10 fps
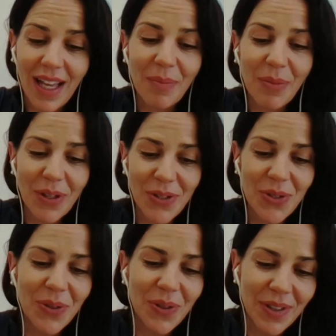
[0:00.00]
I'm not
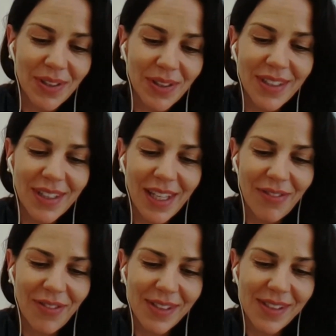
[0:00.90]
sure
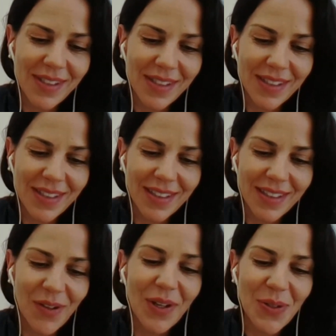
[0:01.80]
if it's
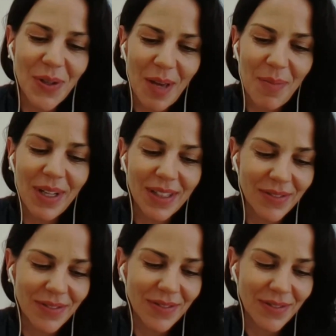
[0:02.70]
going to happen in
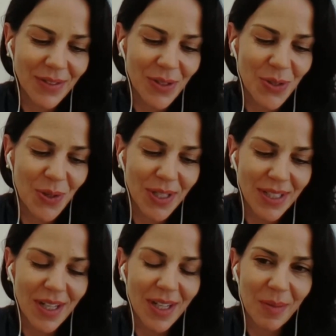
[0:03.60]
a
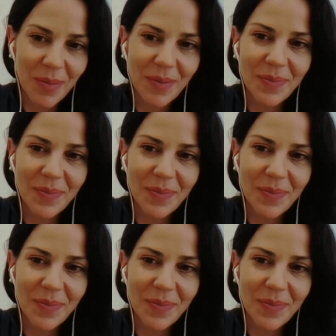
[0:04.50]
short time.